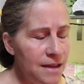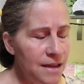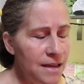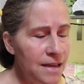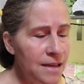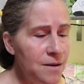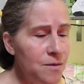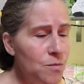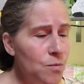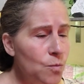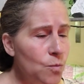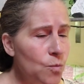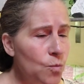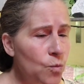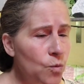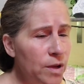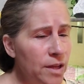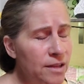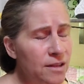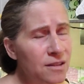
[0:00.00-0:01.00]
It
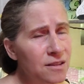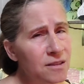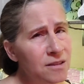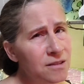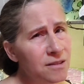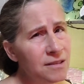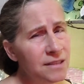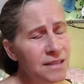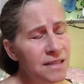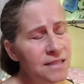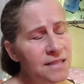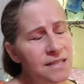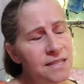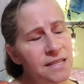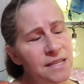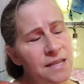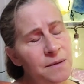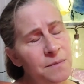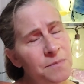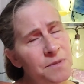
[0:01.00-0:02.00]
will, it
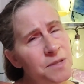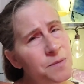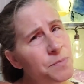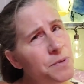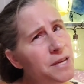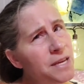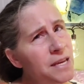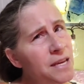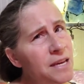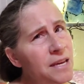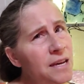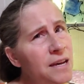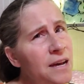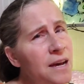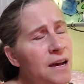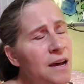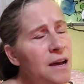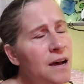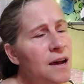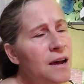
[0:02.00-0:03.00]
seems, be
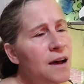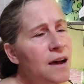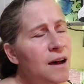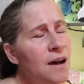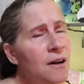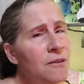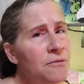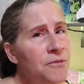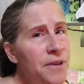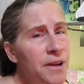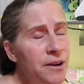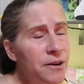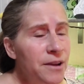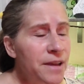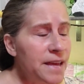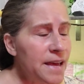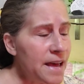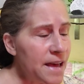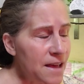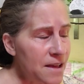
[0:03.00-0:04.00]
a
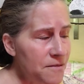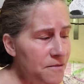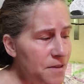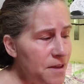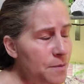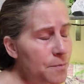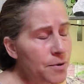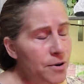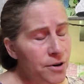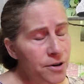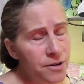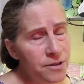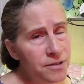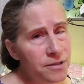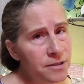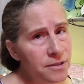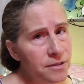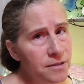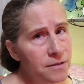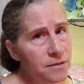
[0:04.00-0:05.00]
very heavy
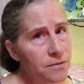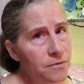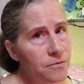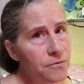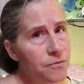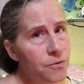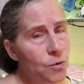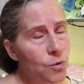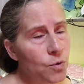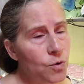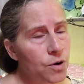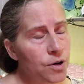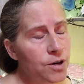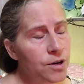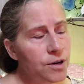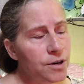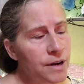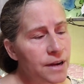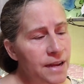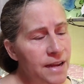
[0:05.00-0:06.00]
burden
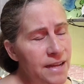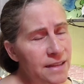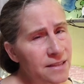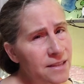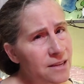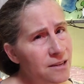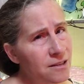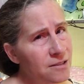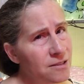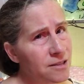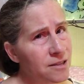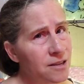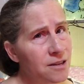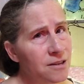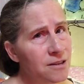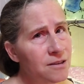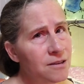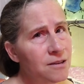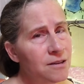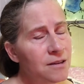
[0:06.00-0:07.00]
for
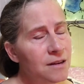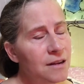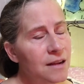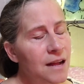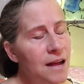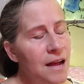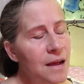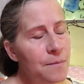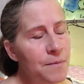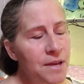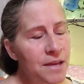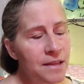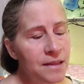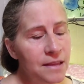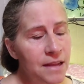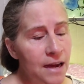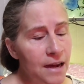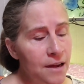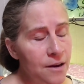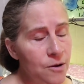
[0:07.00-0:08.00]
Ankeldar. I mean,
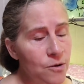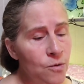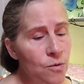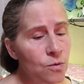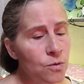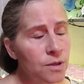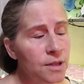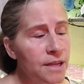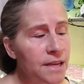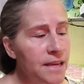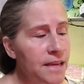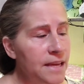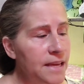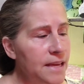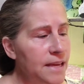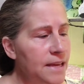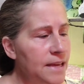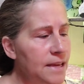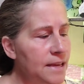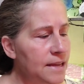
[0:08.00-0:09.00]
not
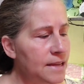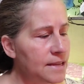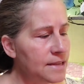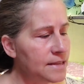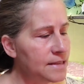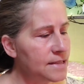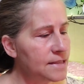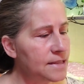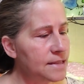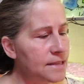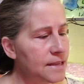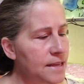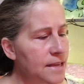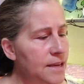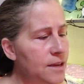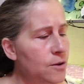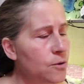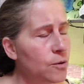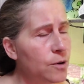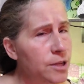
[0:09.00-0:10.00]
only is
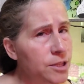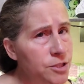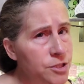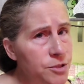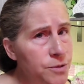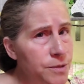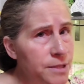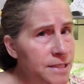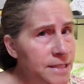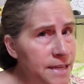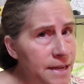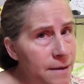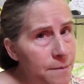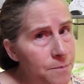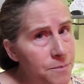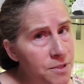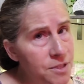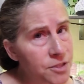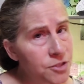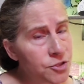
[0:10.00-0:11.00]
he going to
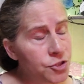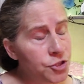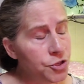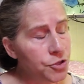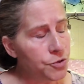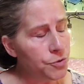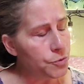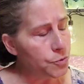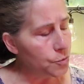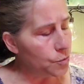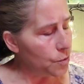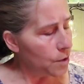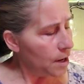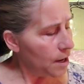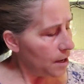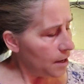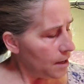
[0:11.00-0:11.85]
attempt to